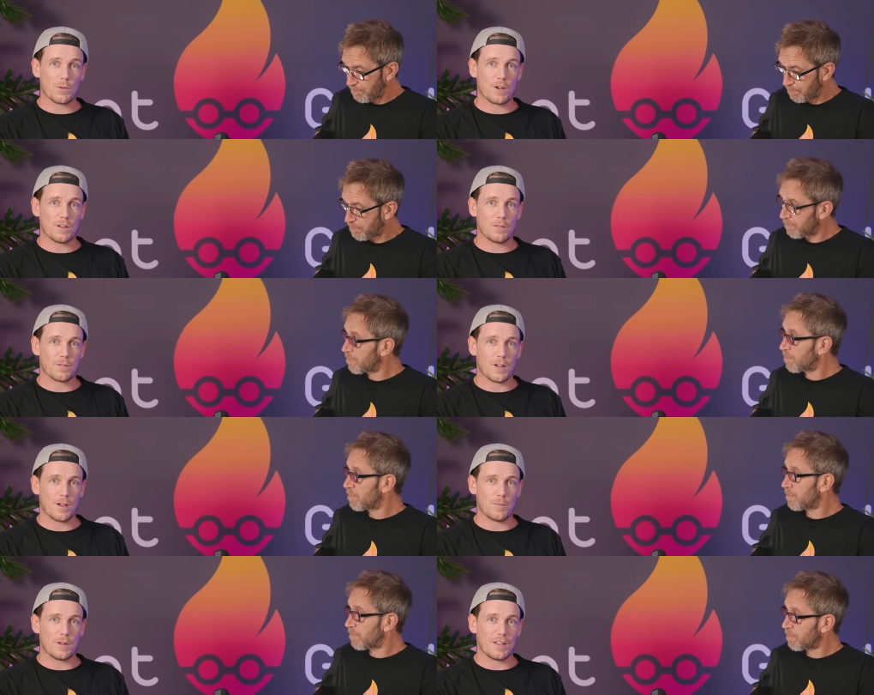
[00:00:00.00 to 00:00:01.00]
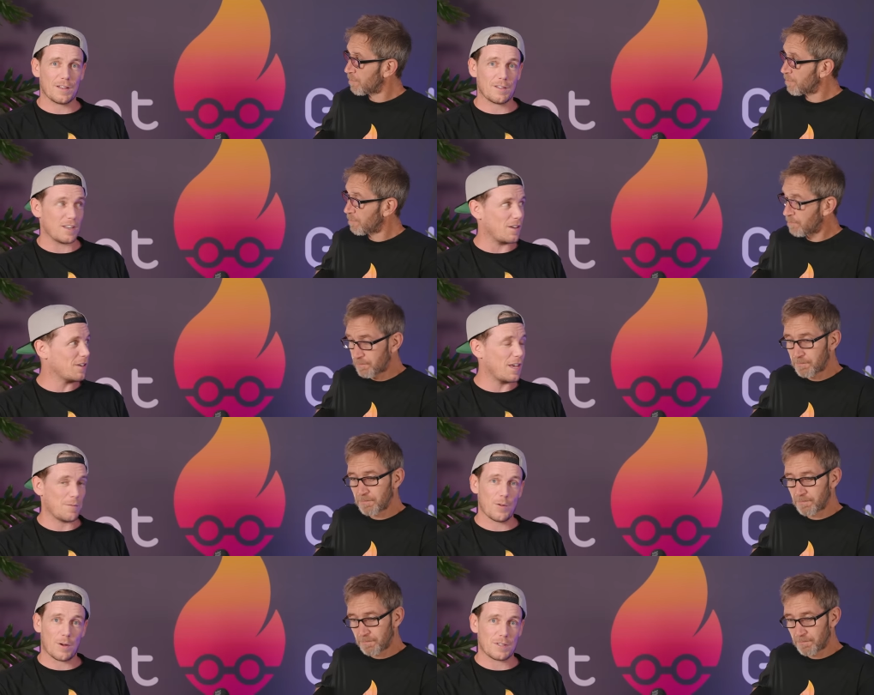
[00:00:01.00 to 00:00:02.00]
Speaker 1: we'll kind of um, you know
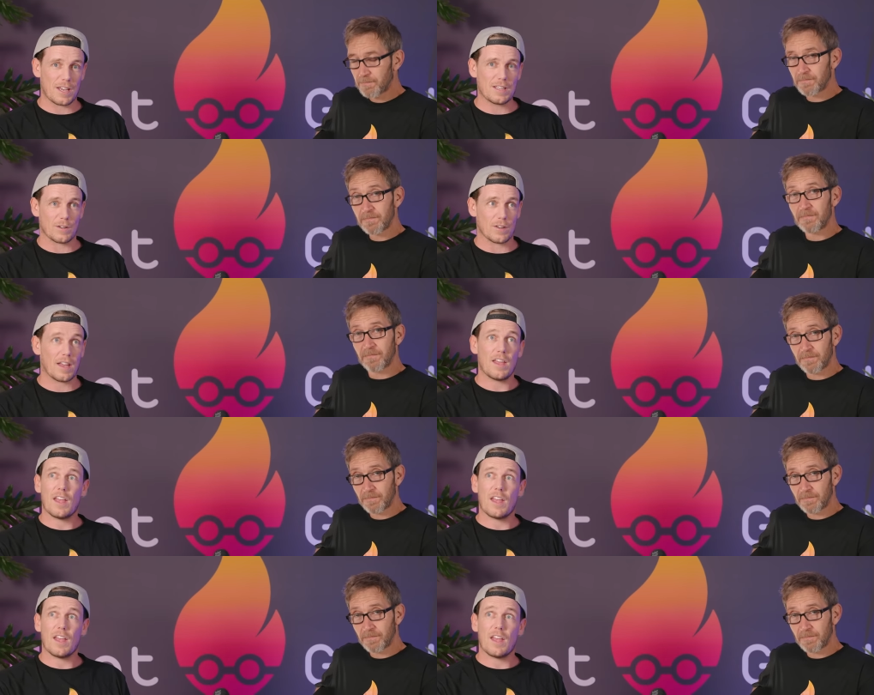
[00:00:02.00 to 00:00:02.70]
keep you updated on that.